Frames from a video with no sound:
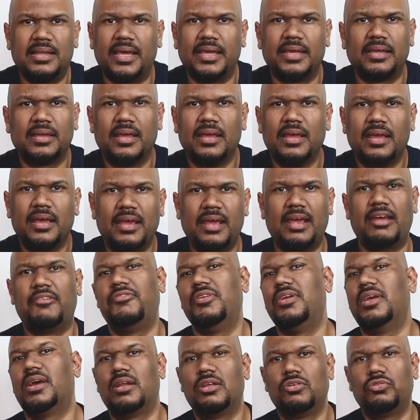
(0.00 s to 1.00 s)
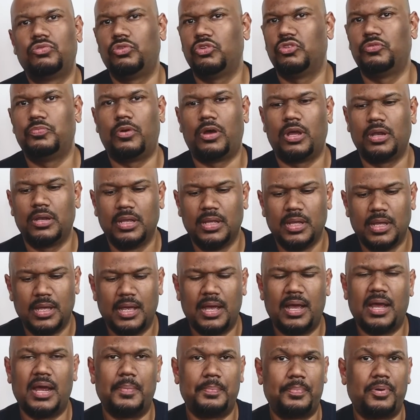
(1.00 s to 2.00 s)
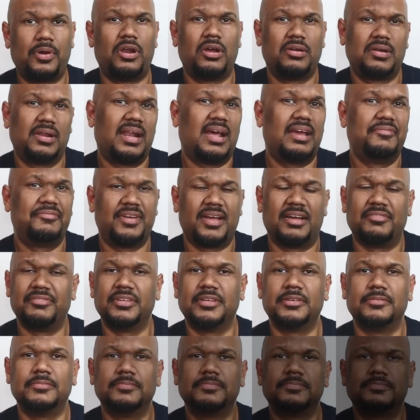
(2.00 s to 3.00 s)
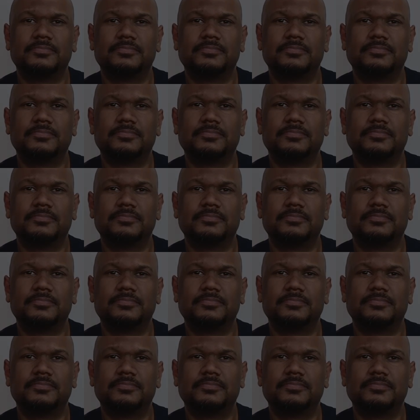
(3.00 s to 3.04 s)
like every other SwitchBot product that I've covered.